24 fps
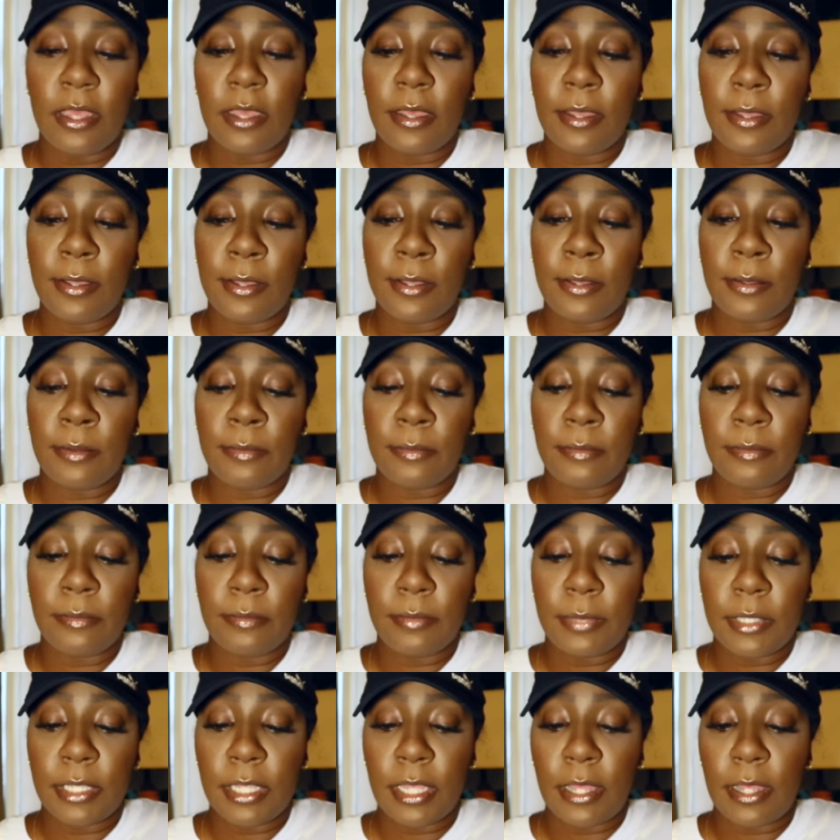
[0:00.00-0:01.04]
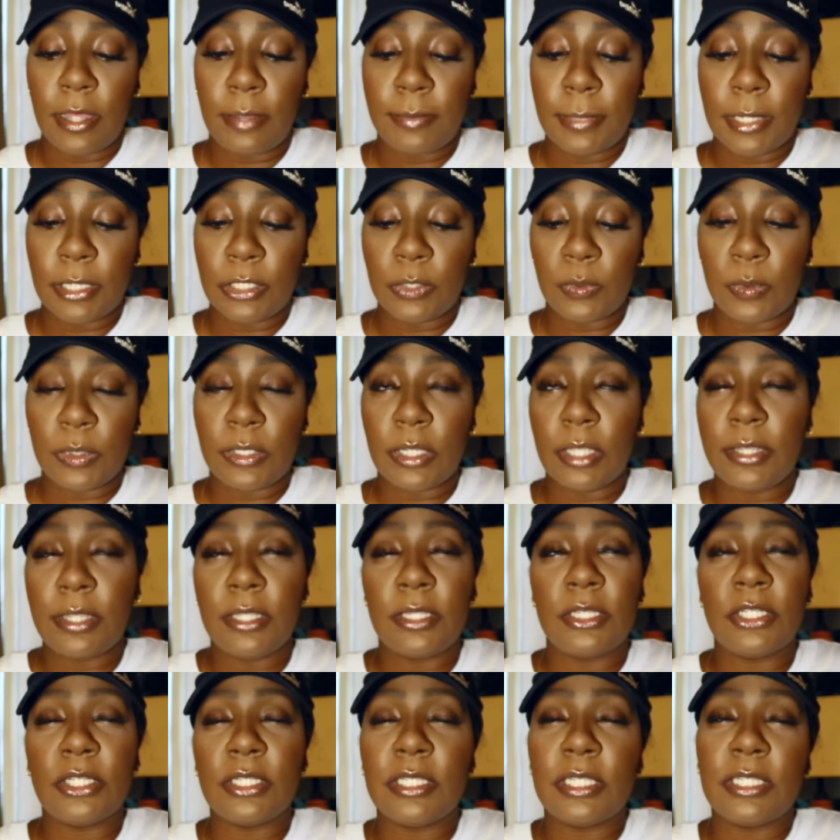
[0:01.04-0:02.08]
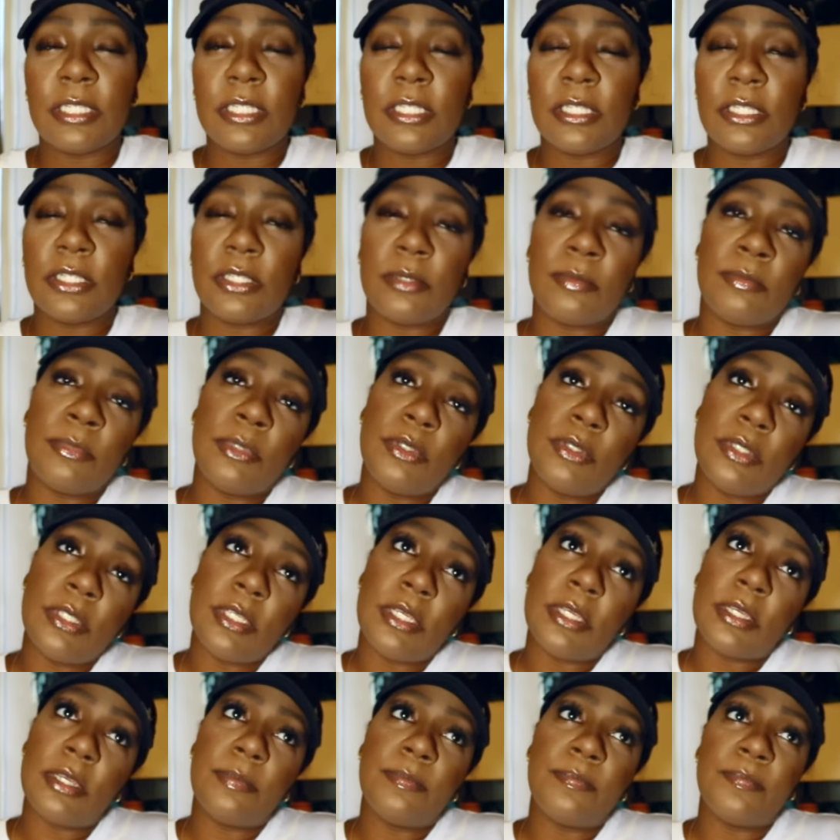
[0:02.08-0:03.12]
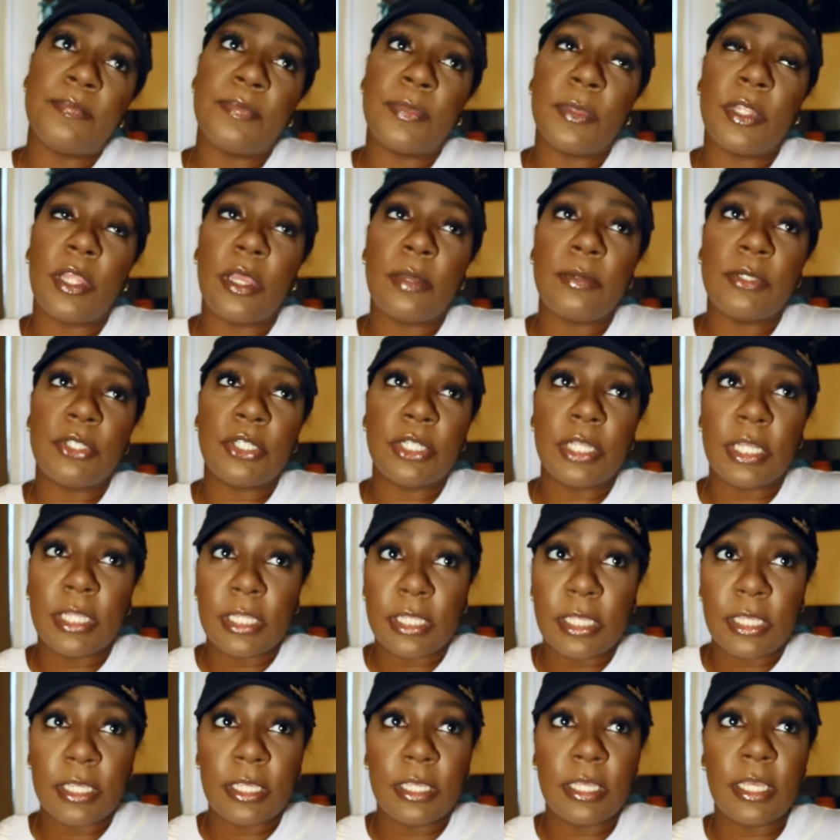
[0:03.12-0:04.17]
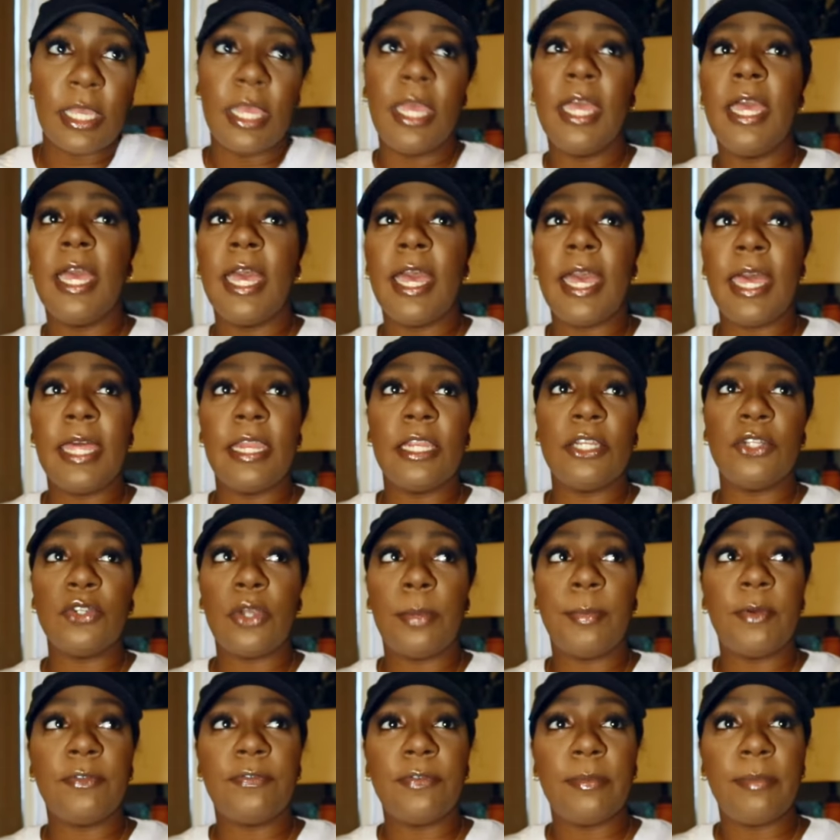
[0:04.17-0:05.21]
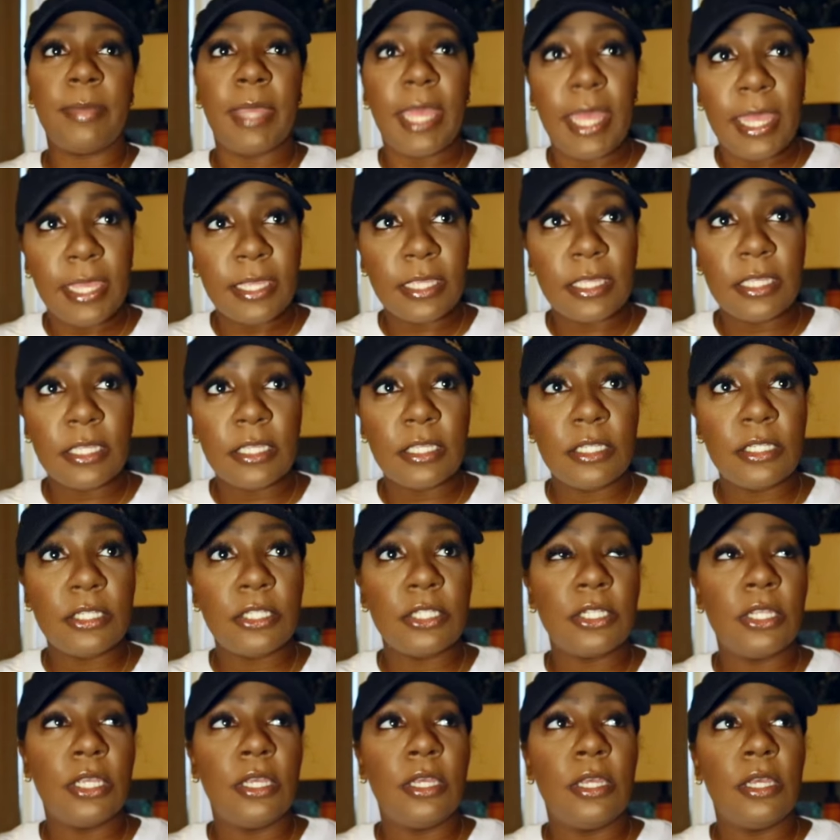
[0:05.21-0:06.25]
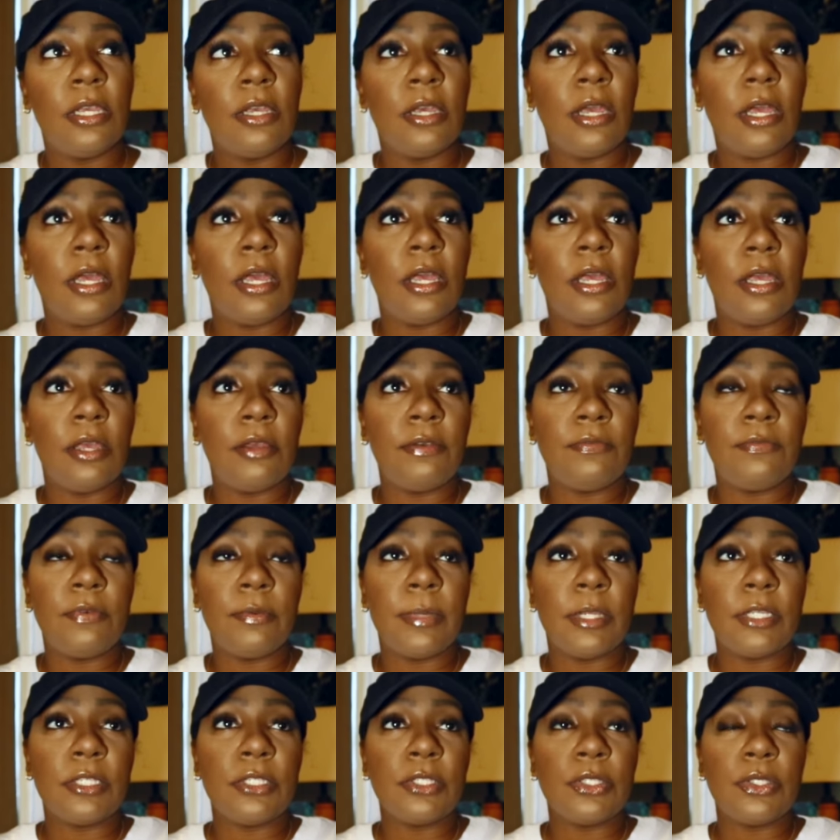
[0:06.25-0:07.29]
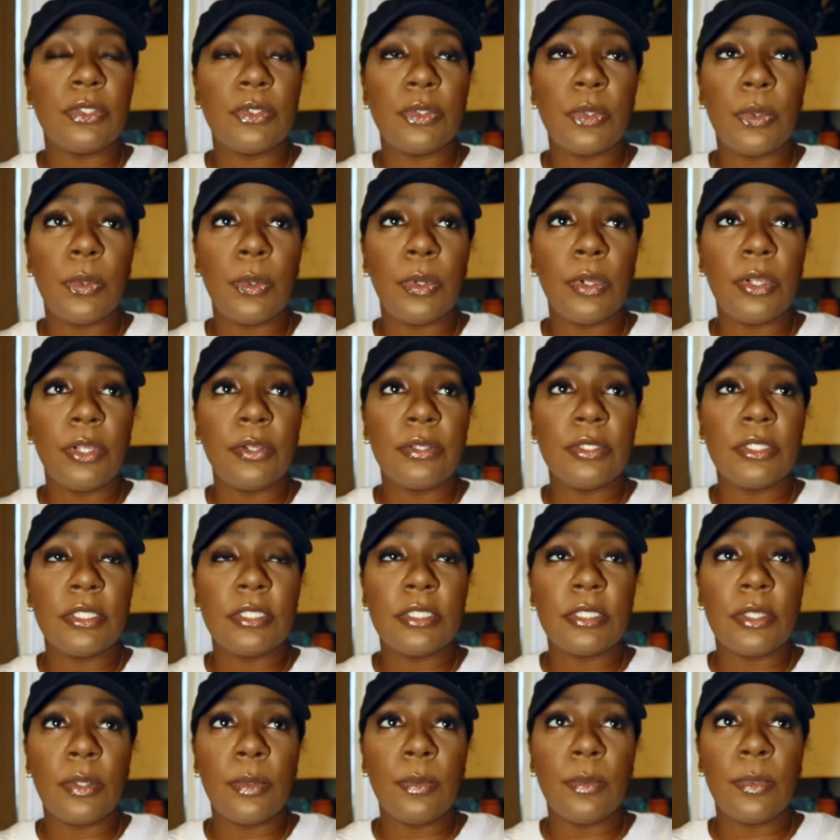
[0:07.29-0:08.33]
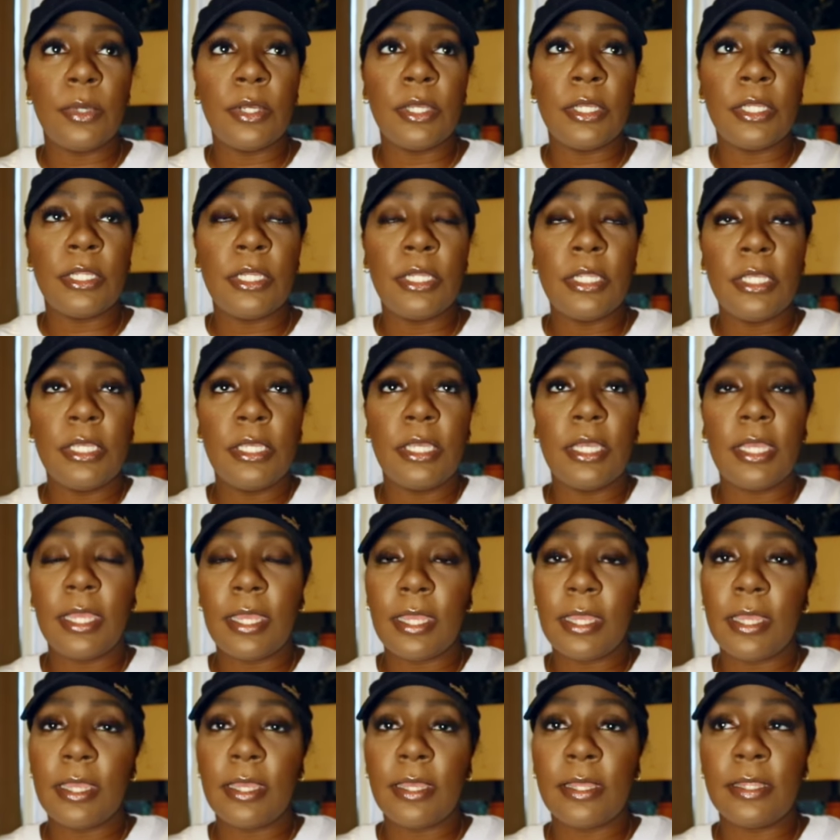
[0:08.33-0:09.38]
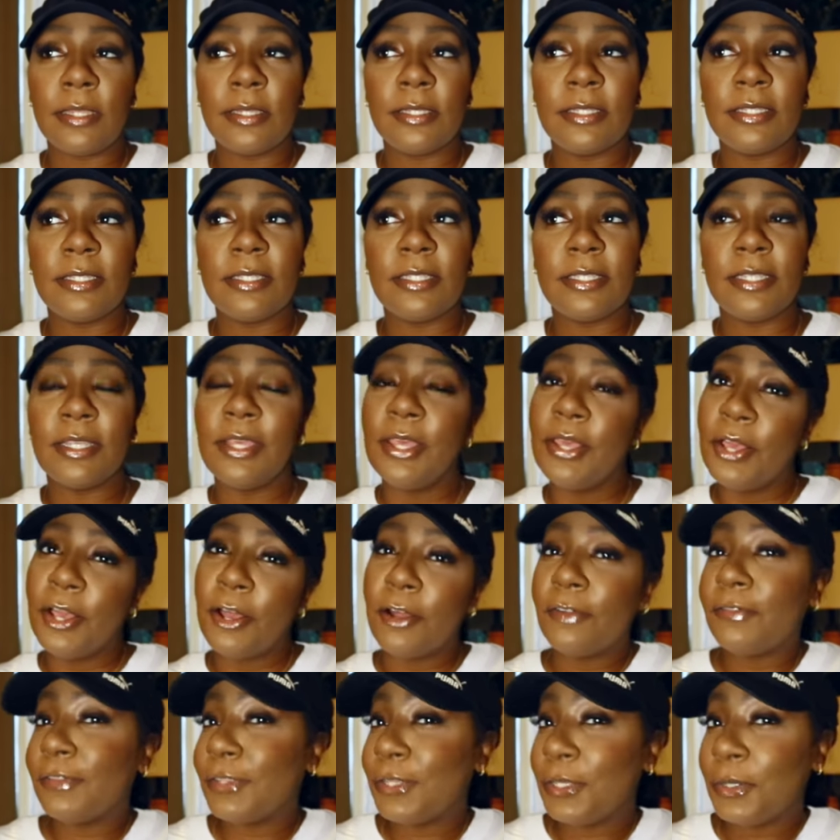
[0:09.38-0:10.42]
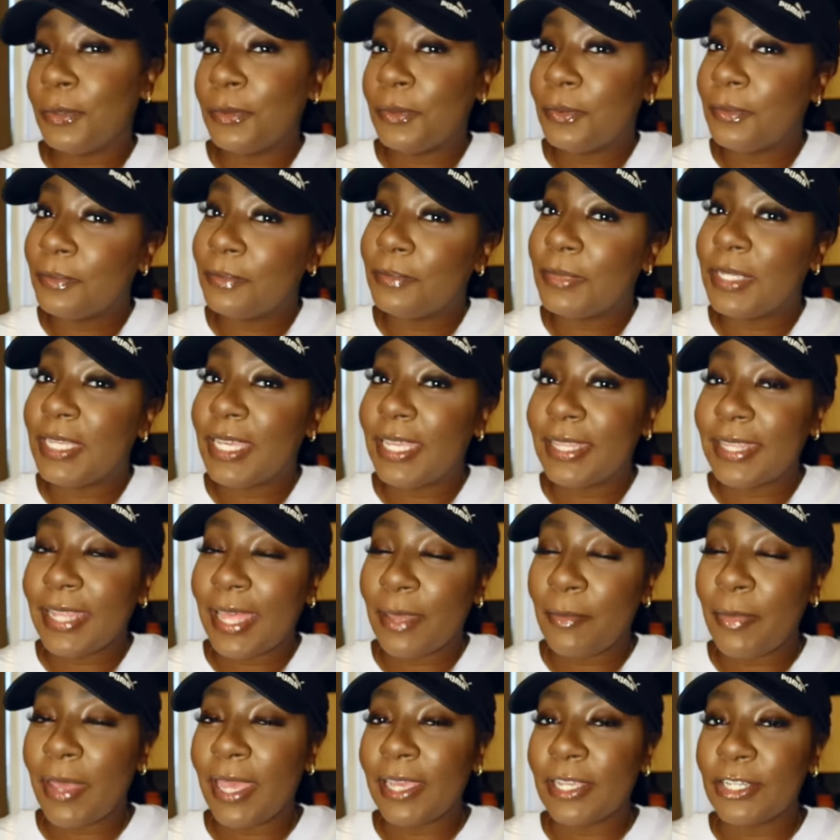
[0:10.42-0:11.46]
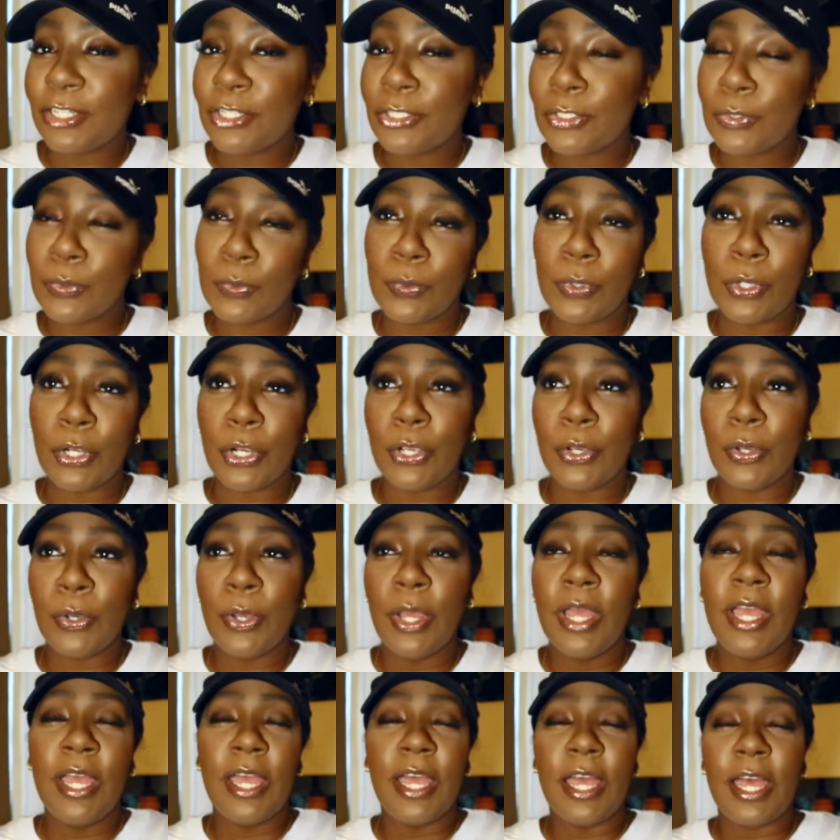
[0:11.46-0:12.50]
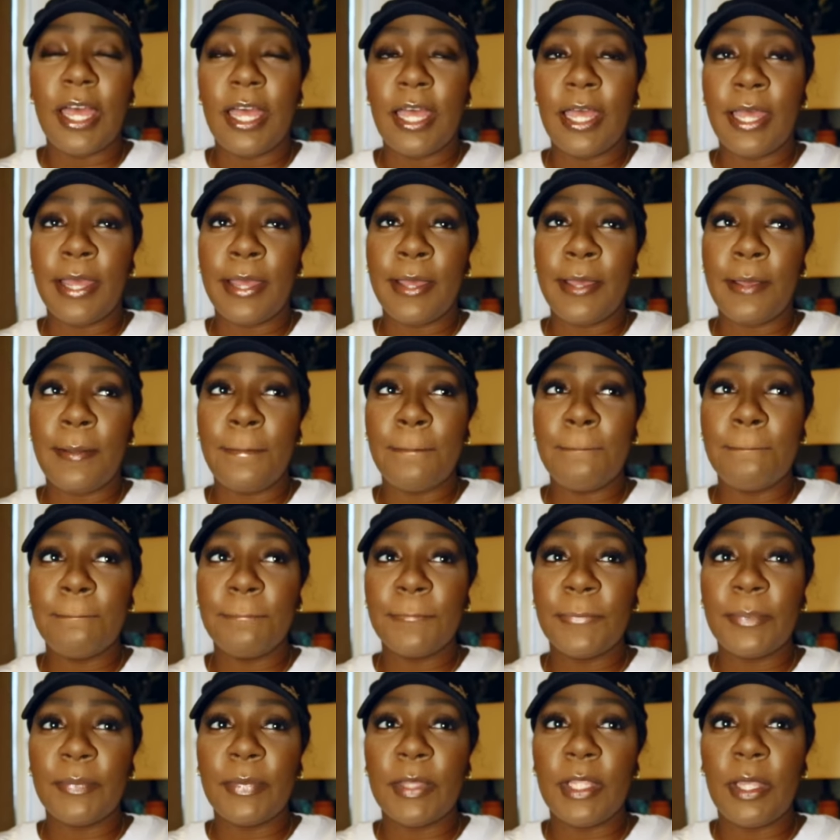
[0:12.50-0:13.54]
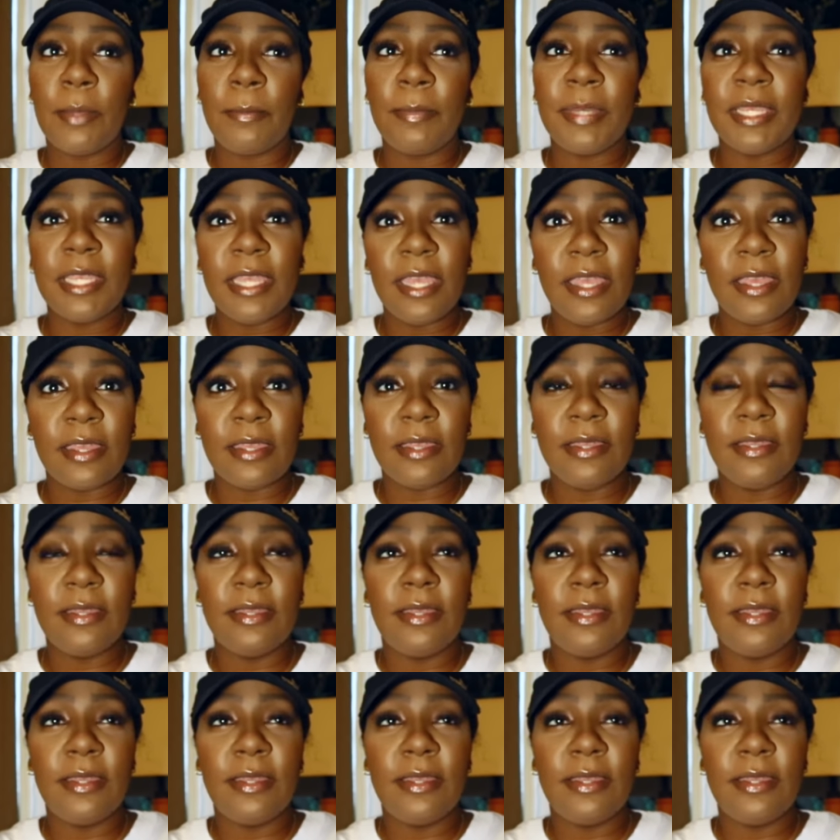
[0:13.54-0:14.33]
Um, but yeah, I'm not doing nothing, just listening to music, chilling. I had to drop off a package uh, from my store to someone. And hopefully you be getting that package soon, girl. Um, but yeah